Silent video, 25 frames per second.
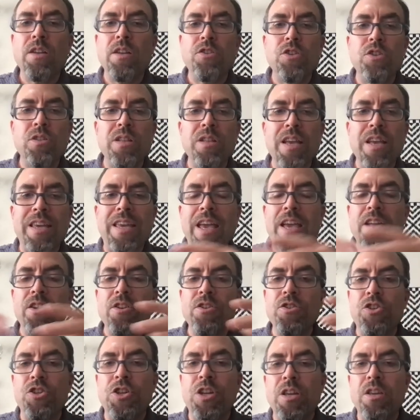Just like
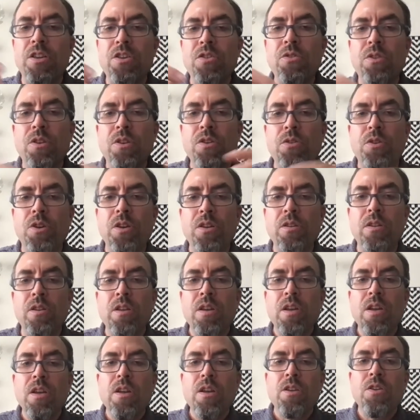energy, you
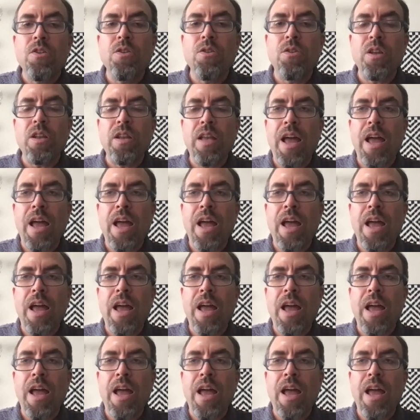can